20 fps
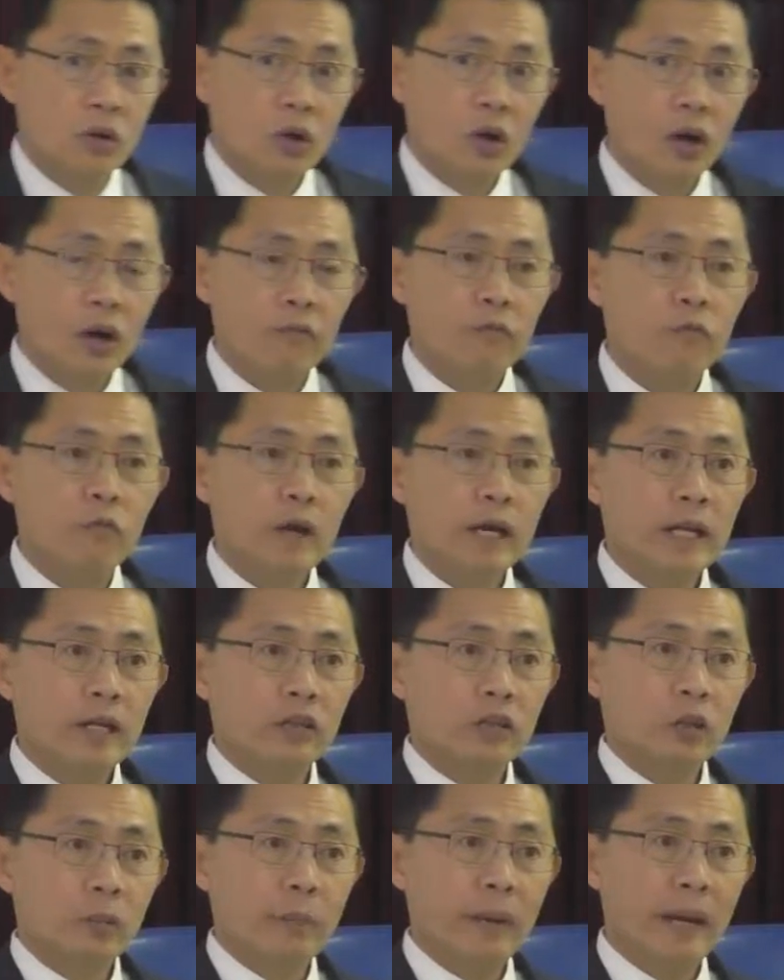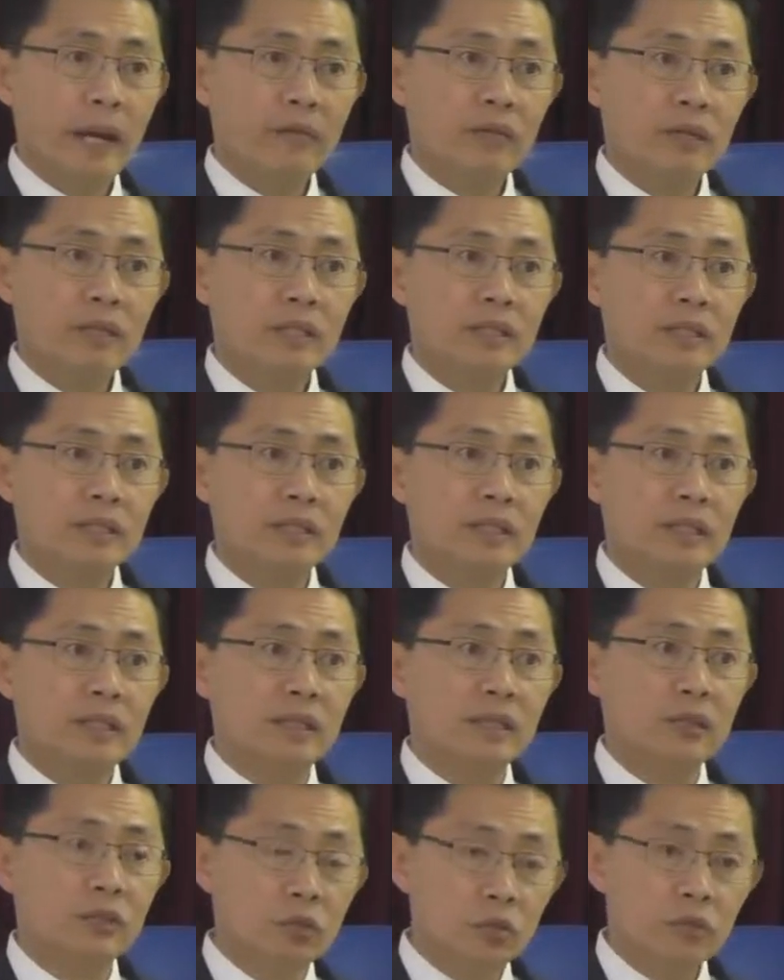of what your parents
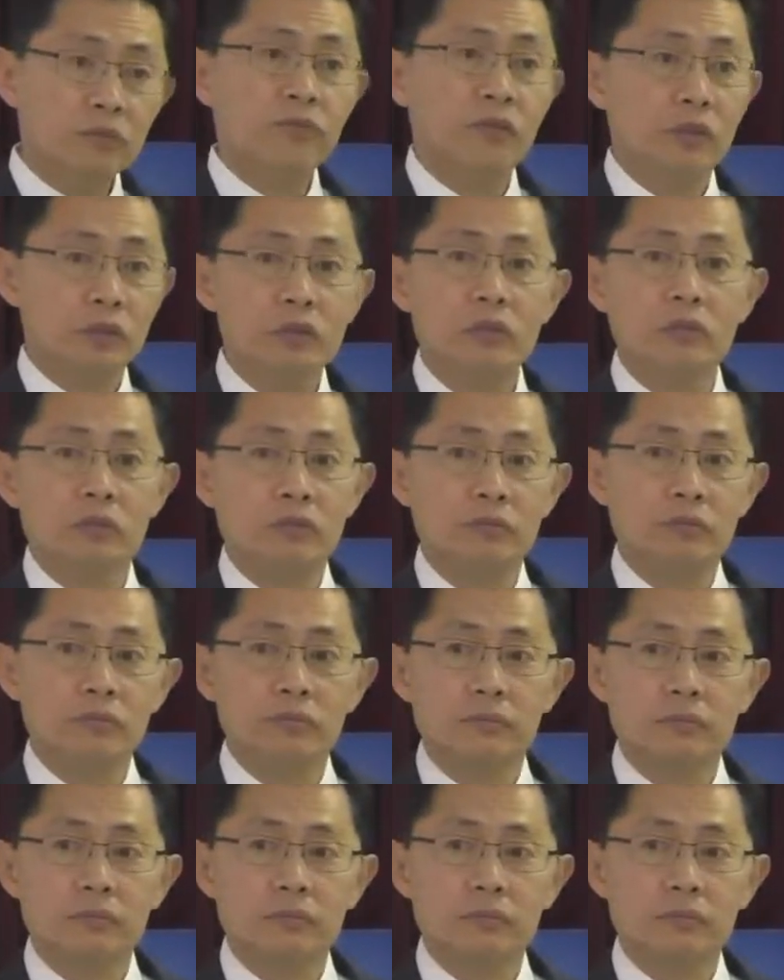do for you,